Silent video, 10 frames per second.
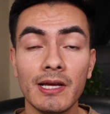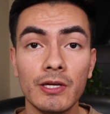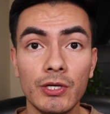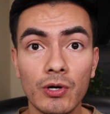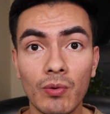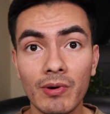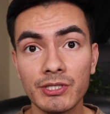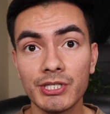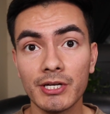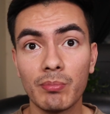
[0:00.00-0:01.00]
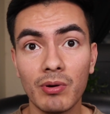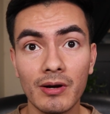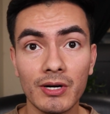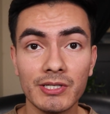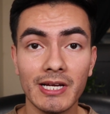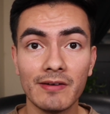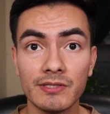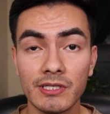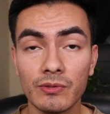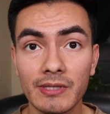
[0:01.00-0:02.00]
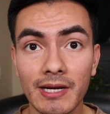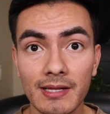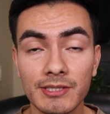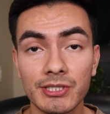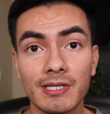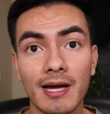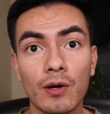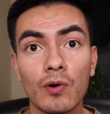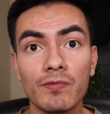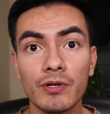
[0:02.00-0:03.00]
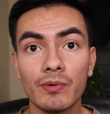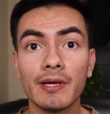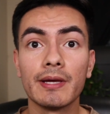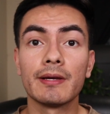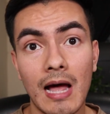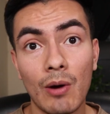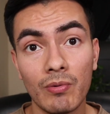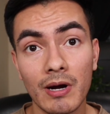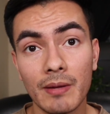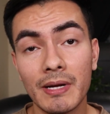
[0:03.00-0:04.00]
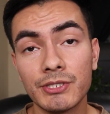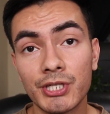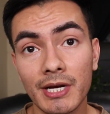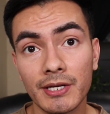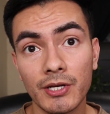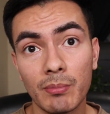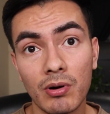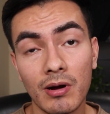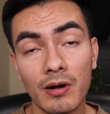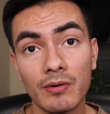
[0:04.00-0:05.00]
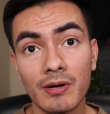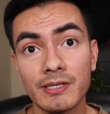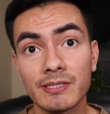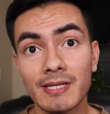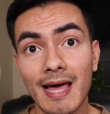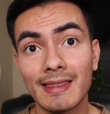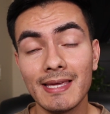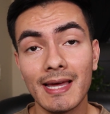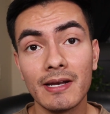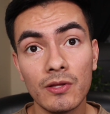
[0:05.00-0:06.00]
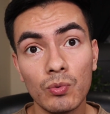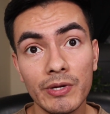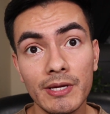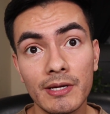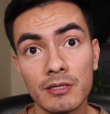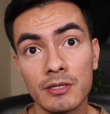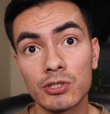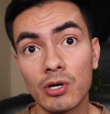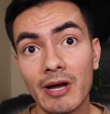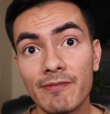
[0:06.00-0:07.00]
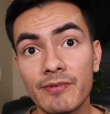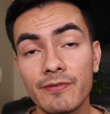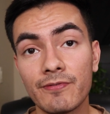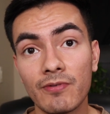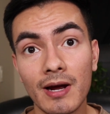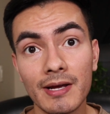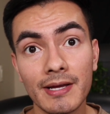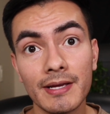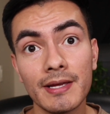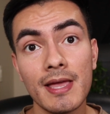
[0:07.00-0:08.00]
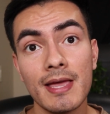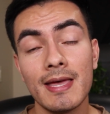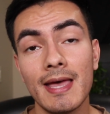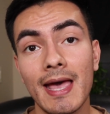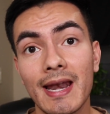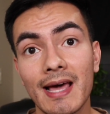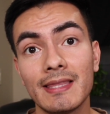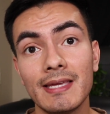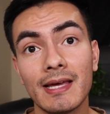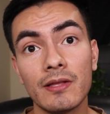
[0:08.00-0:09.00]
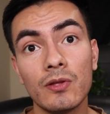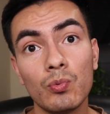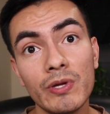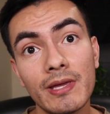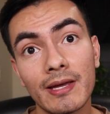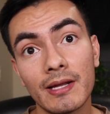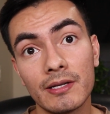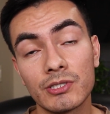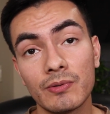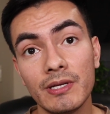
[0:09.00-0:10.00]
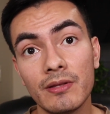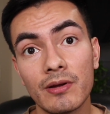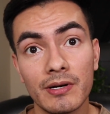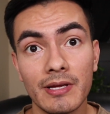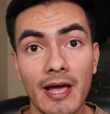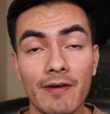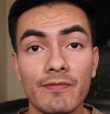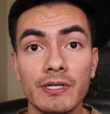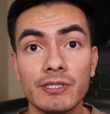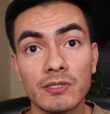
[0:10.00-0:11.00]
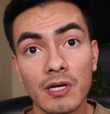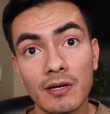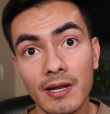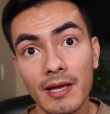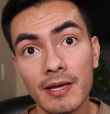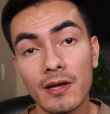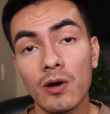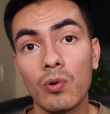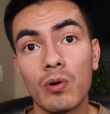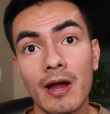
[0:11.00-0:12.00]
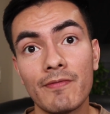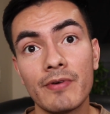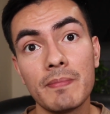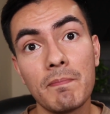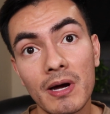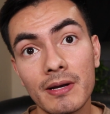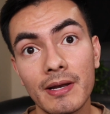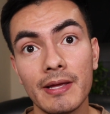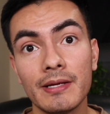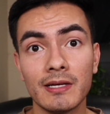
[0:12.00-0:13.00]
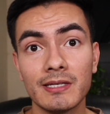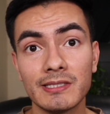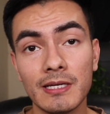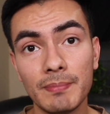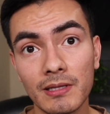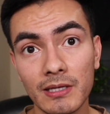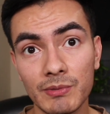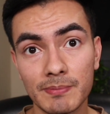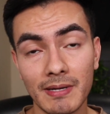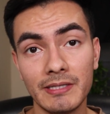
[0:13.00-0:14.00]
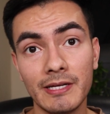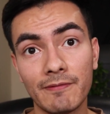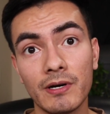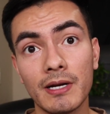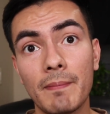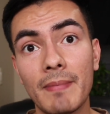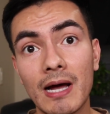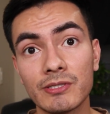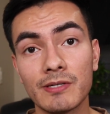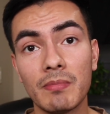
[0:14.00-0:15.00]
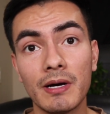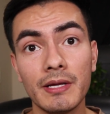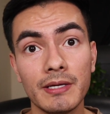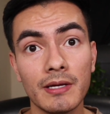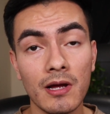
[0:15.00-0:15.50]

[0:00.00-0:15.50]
You don't want to check your progress every single day. That's just kind of overdoing it. I would recommend checking your progress at the end of the week, so every Friday, and at the end of the weekend, so either every Sunday or every Monday, because typically we spend different amounts of money